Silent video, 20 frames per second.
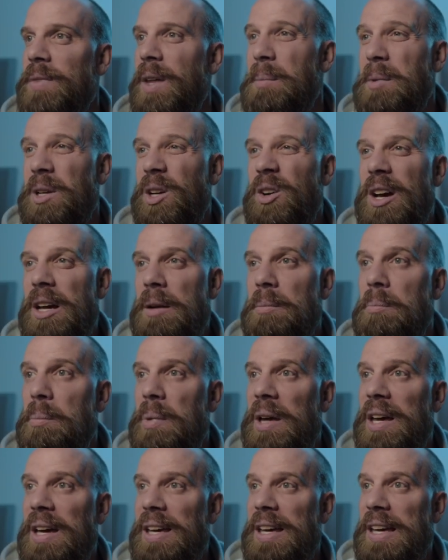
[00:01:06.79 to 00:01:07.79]
I'm gonna go ahead and
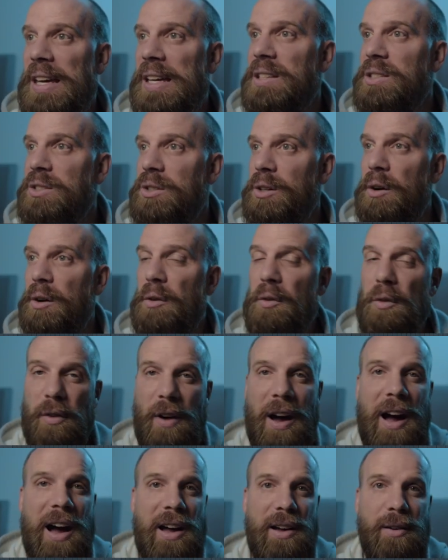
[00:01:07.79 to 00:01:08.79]
pick insert
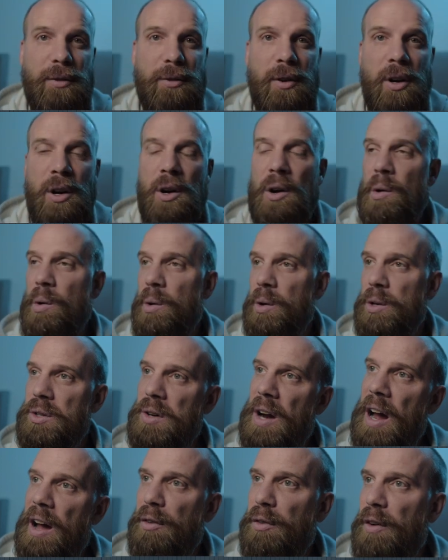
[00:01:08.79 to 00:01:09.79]
five or
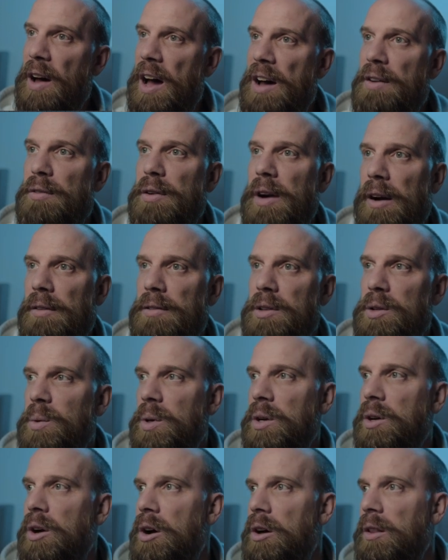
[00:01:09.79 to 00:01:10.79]
track five, however you
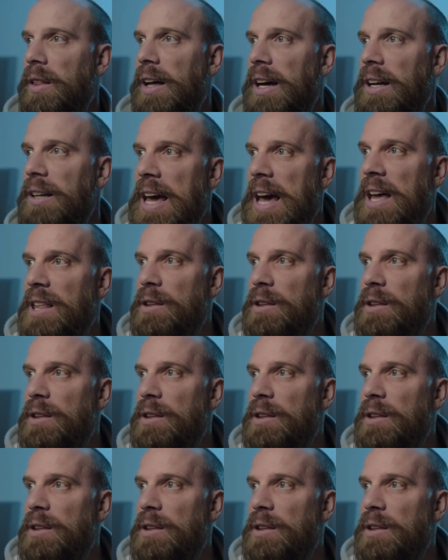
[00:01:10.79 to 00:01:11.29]
wanna call that.